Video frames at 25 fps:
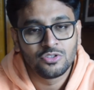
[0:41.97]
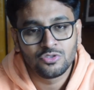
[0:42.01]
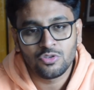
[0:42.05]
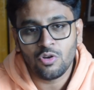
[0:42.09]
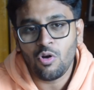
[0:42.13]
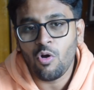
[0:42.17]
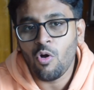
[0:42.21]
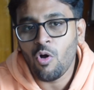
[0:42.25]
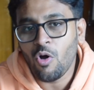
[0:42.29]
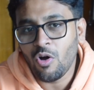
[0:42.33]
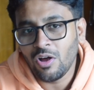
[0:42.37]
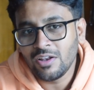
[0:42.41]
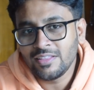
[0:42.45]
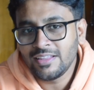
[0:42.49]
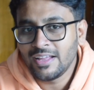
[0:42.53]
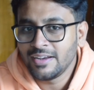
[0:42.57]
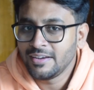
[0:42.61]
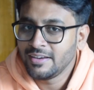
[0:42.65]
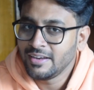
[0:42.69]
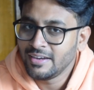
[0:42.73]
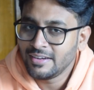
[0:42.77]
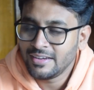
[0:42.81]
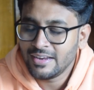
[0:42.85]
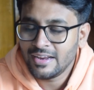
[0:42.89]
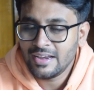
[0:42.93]
So all the
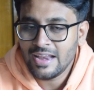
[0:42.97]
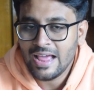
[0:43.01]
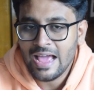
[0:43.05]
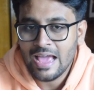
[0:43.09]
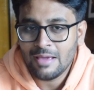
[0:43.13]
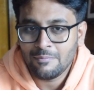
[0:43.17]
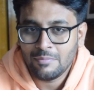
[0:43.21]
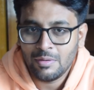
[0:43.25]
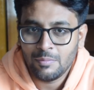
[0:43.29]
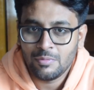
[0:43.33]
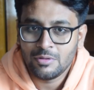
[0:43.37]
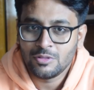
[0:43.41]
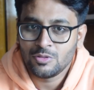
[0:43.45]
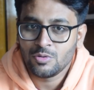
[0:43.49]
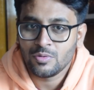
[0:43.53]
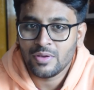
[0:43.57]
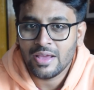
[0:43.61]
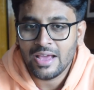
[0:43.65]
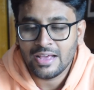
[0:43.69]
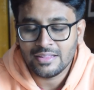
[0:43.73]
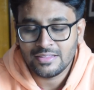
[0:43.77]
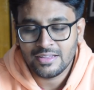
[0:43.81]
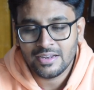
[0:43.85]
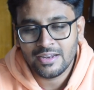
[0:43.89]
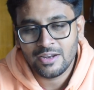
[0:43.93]
detail I am able to
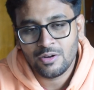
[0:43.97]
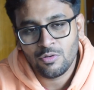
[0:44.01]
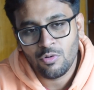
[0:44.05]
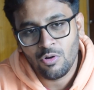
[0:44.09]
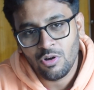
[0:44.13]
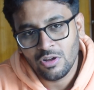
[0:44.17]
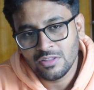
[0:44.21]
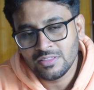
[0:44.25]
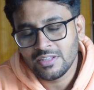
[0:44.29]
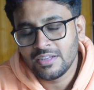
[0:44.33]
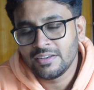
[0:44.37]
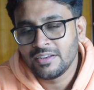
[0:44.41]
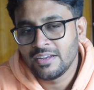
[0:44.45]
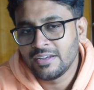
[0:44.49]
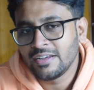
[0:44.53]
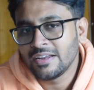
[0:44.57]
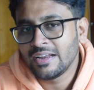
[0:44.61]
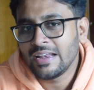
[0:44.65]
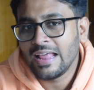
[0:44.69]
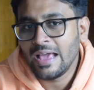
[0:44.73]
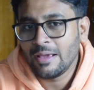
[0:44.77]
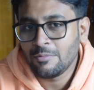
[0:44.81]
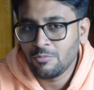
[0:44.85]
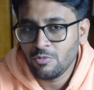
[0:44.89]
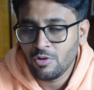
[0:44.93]
gather and all the
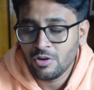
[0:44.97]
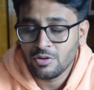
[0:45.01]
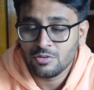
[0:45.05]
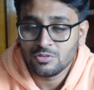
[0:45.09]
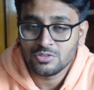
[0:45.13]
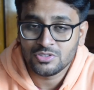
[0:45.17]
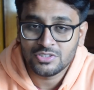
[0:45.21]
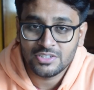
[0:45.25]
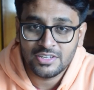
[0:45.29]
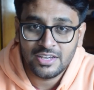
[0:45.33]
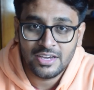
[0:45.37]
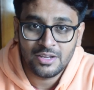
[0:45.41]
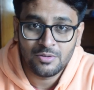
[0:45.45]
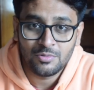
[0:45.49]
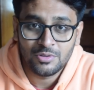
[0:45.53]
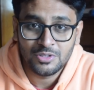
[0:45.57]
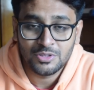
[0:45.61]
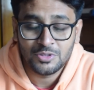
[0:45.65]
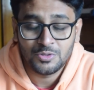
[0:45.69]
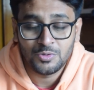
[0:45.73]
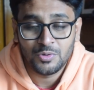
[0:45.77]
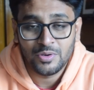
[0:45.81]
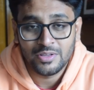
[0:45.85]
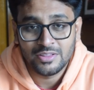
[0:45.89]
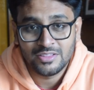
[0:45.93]
detail I am going to share with
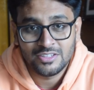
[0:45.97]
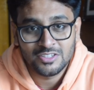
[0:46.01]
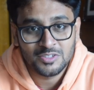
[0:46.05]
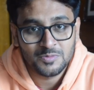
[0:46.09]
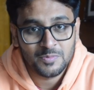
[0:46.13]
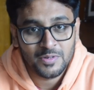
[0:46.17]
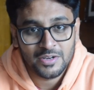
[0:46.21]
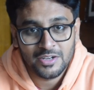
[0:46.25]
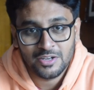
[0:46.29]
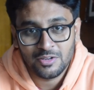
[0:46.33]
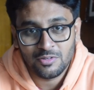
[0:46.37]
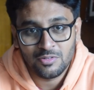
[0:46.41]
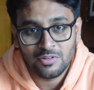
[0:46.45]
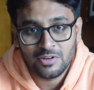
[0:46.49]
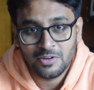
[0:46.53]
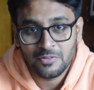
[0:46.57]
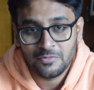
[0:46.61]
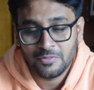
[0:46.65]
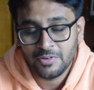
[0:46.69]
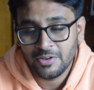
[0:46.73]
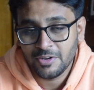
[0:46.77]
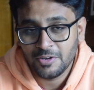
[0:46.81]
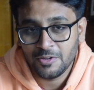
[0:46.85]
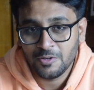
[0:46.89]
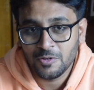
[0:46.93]
you in this particular
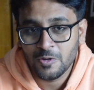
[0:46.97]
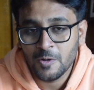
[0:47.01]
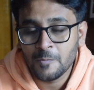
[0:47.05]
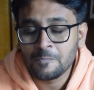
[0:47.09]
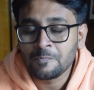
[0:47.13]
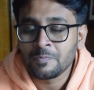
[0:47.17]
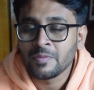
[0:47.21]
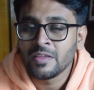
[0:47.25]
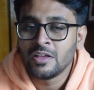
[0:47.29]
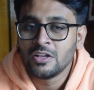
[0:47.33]
video.